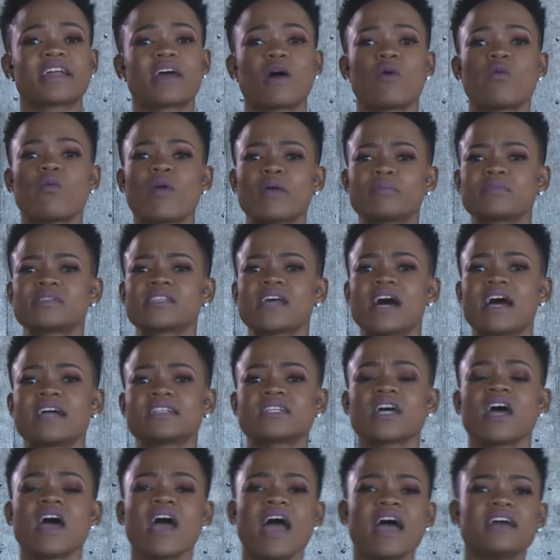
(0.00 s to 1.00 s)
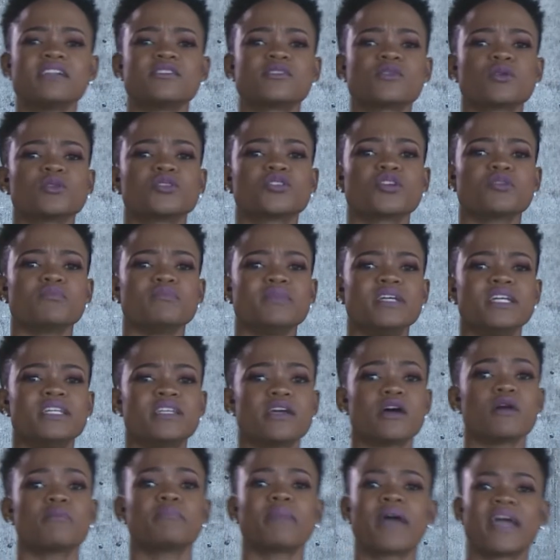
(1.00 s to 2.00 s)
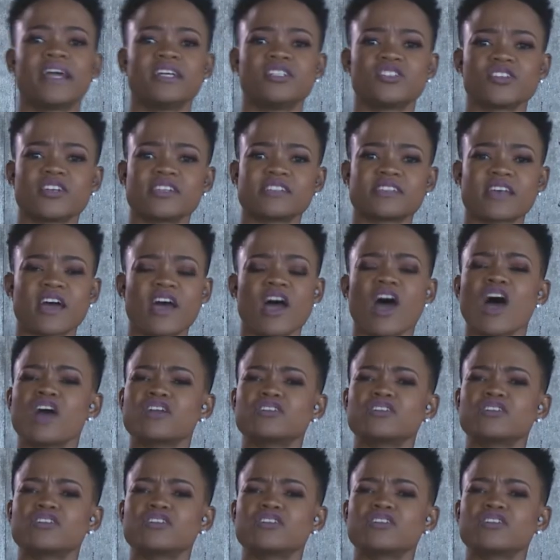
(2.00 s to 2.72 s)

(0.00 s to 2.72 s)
out our website and social media pages.